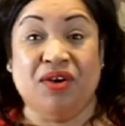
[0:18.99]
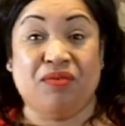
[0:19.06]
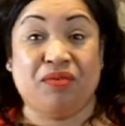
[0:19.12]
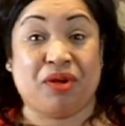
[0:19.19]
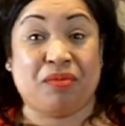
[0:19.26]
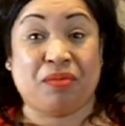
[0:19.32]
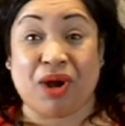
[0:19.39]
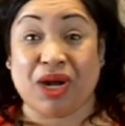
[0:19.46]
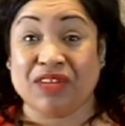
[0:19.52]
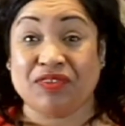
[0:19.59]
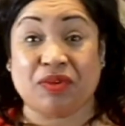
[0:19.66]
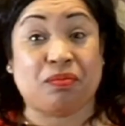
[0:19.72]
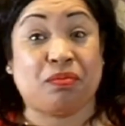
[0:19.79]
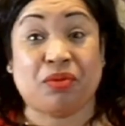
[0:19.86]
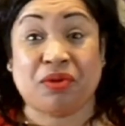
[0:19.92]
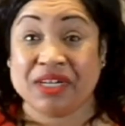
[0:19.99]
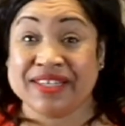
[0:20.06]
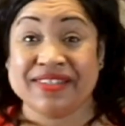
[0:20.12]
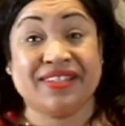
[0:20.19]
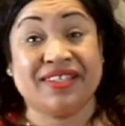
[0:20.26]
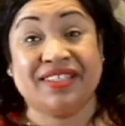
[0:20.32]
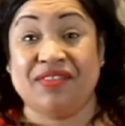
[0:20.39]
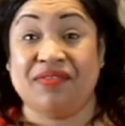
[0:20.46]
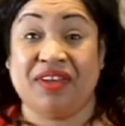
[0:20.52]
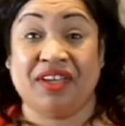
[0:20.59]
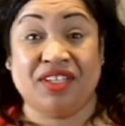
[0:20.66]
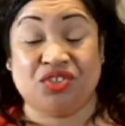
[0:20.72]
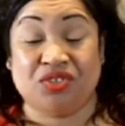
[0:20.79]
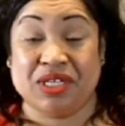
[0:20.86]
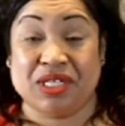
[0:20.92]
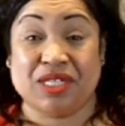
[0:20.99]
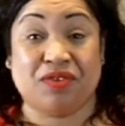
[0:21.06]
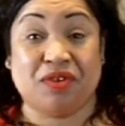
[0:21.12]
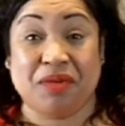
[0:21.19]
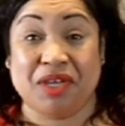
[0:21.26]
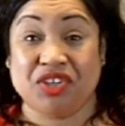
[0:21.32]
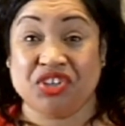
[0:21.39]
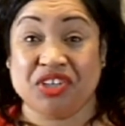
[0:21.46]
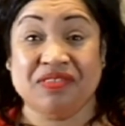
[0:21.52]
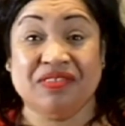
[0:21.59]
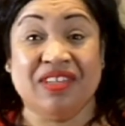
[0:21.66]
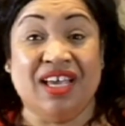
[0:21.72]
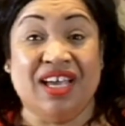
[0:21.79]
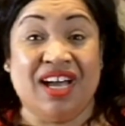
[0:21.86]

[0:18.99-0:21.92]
We're part of a pretty significant transformation,